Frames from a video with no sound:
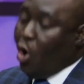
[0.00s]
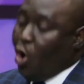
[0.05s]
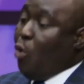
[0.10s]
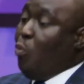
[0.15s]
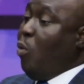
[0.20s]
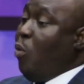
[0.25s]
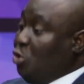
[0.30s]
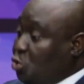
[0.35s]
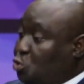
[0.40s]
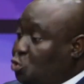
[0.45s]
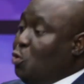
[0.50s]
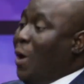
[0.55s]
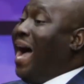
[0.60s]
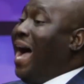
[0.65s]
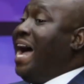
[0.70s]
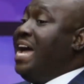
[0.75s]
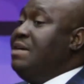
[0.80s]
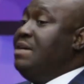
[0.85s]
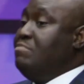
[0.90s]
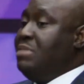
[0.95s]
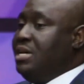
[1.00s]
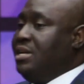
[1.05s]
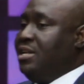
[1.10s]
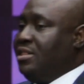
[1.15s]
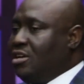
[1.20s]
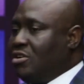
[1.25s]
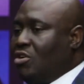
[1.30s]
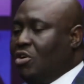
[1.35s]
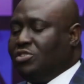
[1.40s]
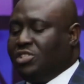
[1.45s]
Or what do I mean
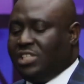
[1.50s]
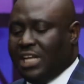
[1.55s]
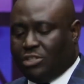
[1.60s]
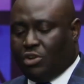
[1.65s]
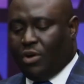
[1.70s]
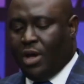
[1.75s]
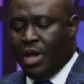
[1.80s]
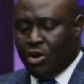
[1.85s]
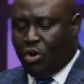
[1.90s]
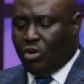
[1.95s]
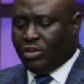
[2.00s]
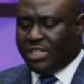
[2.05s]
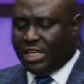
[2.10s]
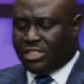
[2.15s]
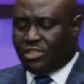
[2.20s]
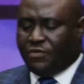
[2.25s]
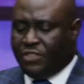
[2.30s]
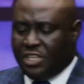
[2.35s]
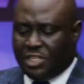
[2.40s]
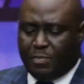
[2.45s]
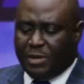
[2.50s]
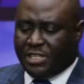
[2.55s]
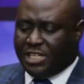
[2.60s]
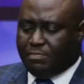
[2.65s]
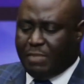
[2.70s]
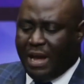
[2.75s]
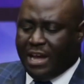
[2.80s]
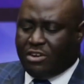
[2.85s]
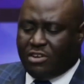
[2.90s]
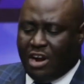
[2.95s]
in the context, of this
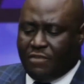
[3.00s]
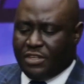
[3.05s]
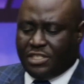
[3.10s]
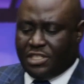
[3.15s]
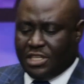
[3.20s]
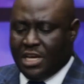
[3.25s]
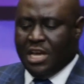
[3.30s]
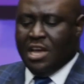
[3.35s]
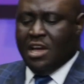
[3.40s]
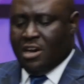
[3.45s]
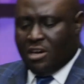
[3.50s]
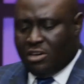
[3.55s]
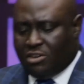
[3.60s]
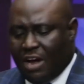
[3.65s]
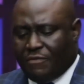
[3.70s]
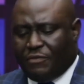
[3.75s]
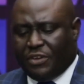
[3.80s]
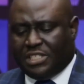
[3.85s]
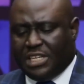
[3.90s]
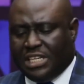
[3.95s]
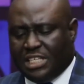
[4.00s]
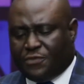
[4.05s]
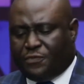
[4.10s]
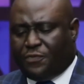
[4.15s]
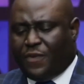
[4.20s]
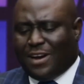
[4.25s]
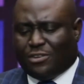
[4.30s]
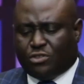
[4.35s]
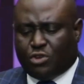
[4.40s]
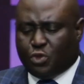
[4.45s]
message by gravity? Gravity is
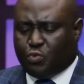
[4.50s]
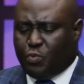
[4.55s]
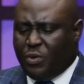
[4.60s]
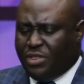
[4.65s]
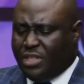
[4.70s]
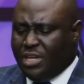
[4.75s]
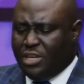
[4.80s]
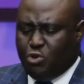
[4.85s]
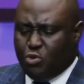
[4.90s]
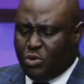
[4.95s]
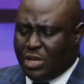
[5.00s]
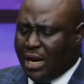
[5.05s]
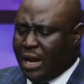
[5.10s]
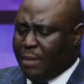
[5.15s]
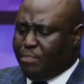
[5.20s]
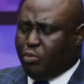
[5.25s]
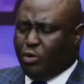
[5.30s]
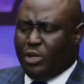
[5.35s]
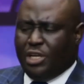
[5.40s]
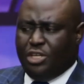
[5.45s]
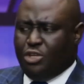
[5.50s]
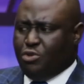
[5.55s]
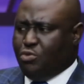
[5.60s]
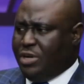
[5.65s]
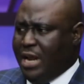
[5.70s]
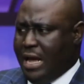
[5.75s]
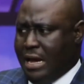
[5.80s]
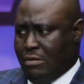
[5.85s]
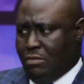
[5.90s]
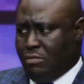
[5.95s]
factors within you that are pulling
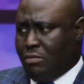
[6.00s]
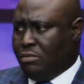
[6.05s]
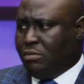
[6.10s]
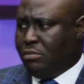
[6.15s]
you down.